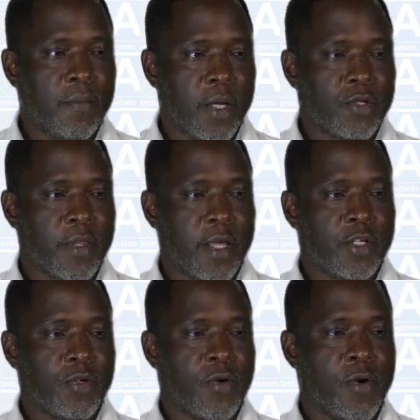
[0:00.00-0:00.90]
make sure
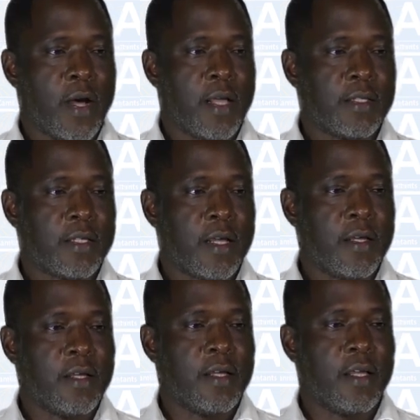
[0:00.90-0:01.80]
that your answer
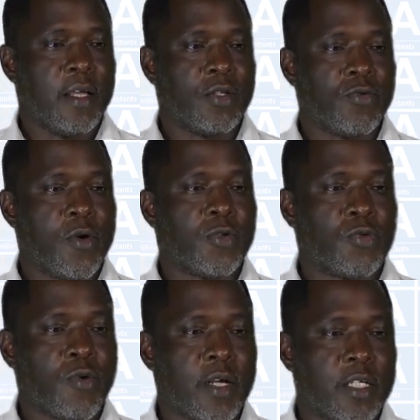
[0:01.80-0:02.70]
is well
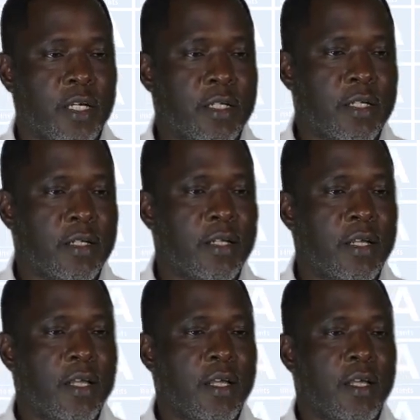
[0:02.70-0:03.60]
structured.
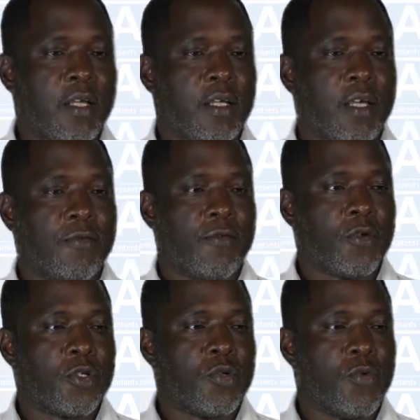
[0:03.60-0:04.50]
Give
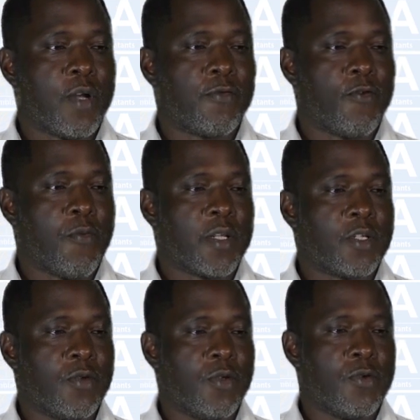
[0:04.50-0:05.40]
thought to what format
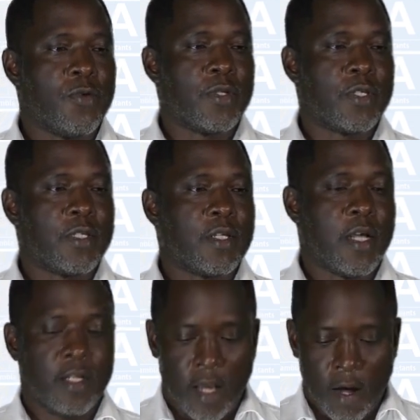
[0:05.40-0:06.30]
to use
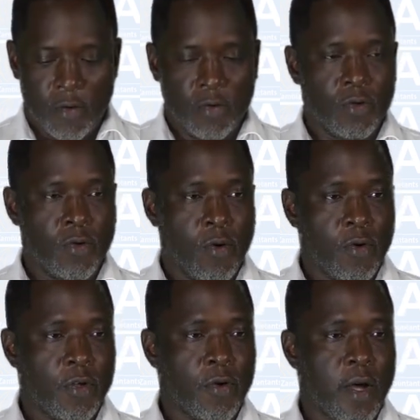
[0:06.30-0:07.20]
and how long
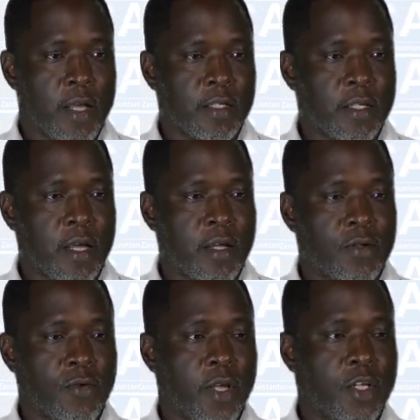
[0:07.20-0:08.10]
your answer
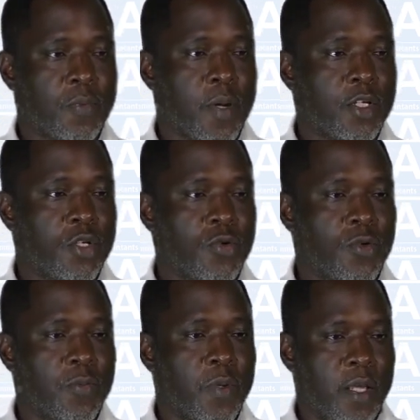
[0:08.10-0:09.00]
to each part
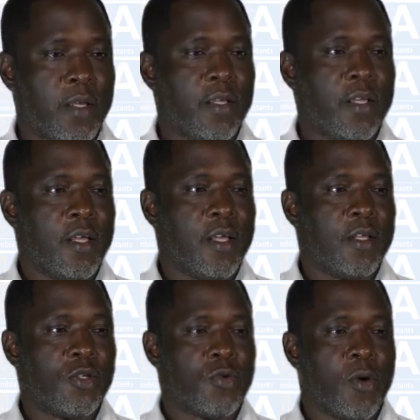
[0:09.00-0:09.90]
should be.
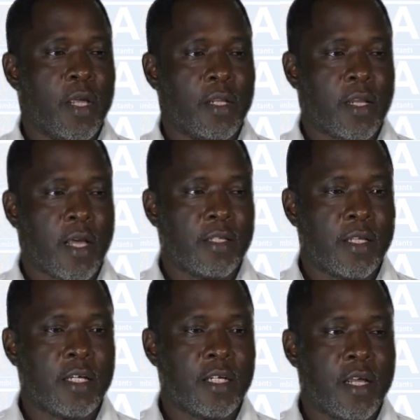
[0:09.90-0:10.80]
So in
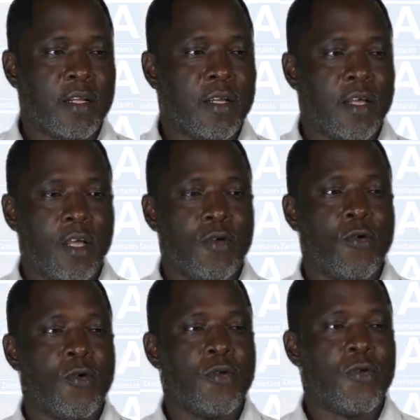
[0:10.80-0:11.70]
taxation, you
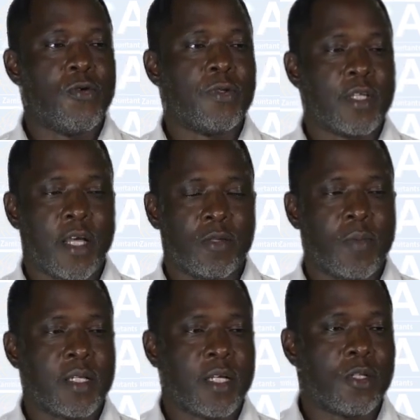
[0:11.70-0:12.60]
will use as
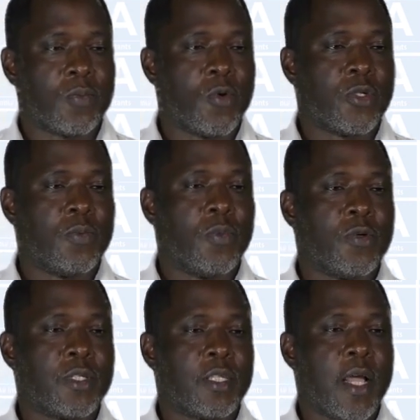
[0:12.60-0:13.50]
much as possible
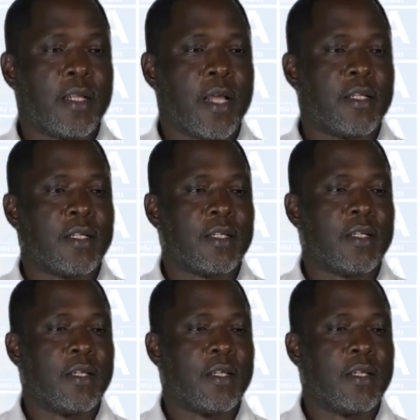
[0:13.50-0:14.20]
standard